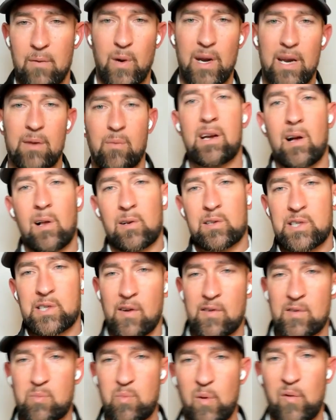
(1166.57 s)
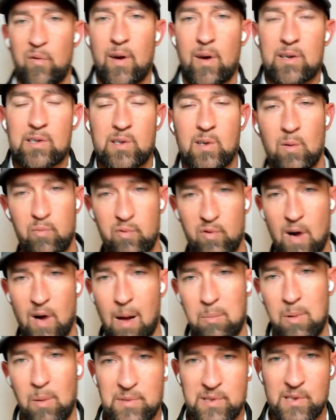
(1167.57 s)
And we call ourselves professional
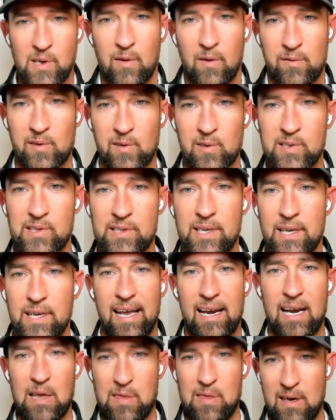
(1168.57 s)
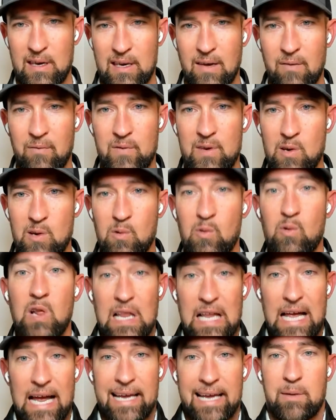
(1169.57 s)
problem solvers. And I think if you
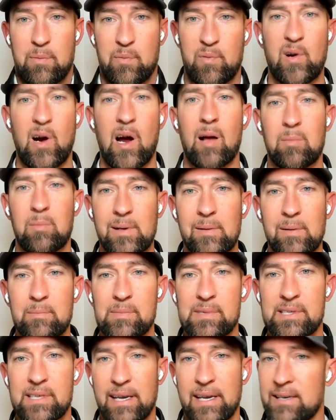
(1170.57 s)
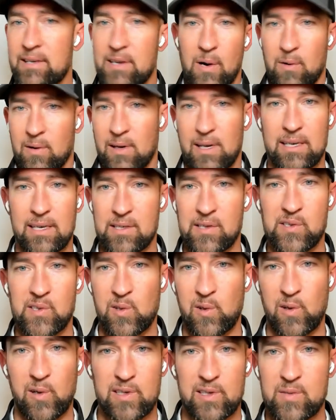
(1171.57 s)
like problems and don't get
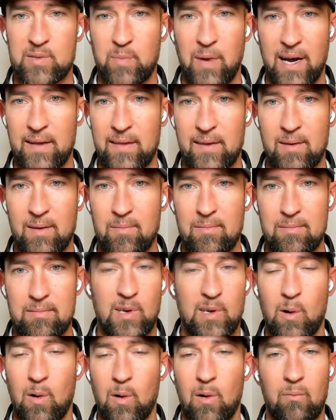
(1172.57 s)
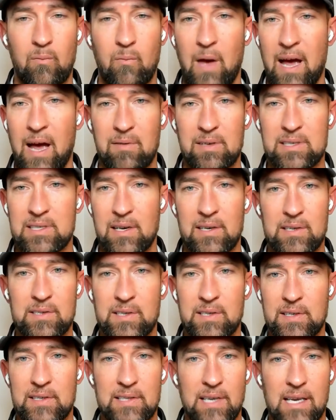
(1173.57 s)
discouraged by them, you'll have a ton of
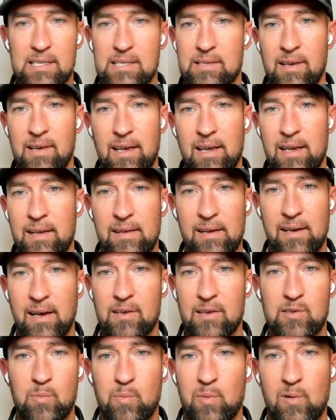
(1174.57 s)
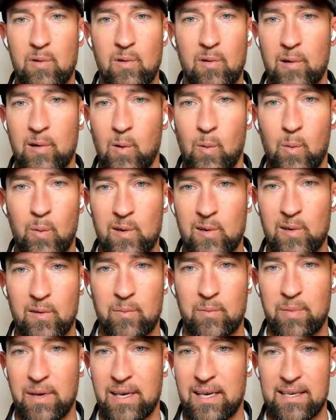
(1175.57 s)
success in the entrepreneurial
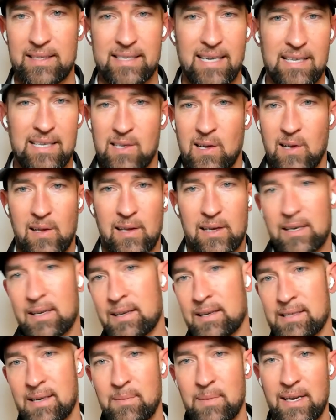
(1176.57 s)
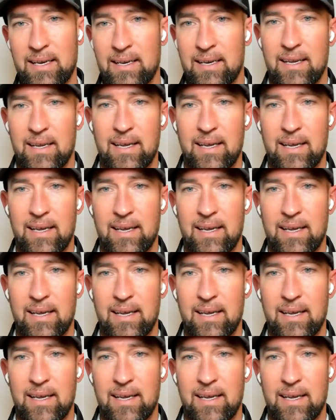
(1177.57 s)
world, because that's all it is. I mean,